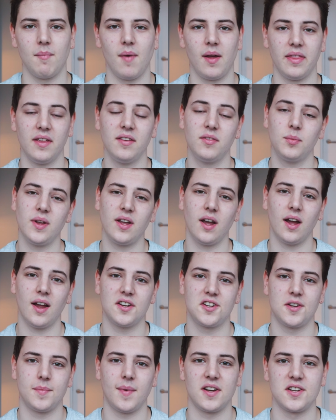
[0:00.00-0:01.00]
This week I
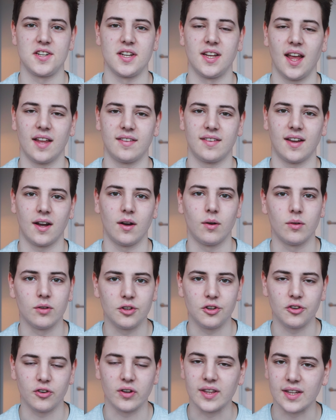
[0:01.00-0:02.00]
actually managed to get out
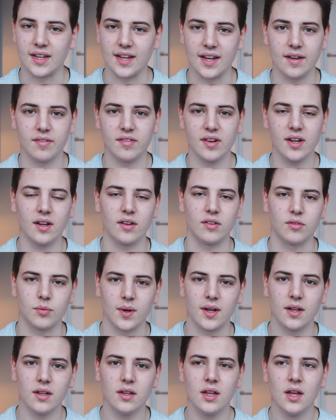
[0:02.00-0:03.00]
during the evening as
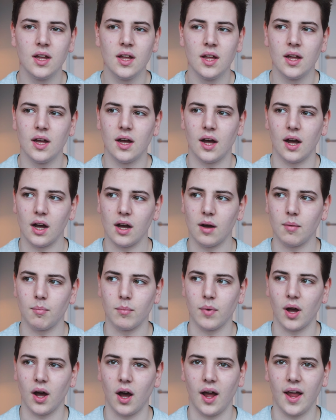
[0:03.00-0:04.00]
well.
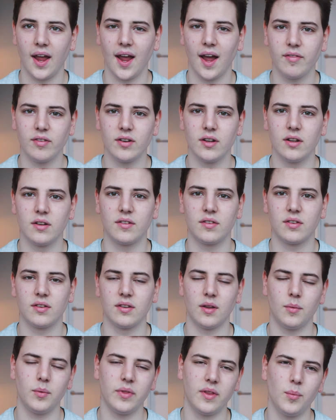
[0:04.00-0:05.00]
I haven't,
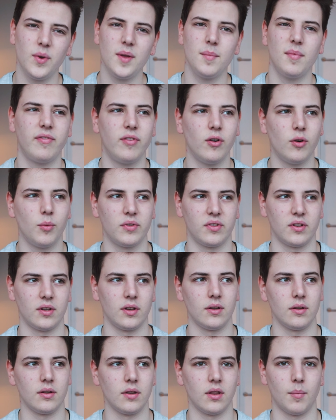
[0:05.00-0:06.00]
the week before
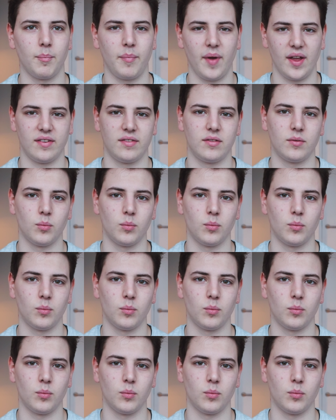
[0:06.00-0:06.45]
wasn't the best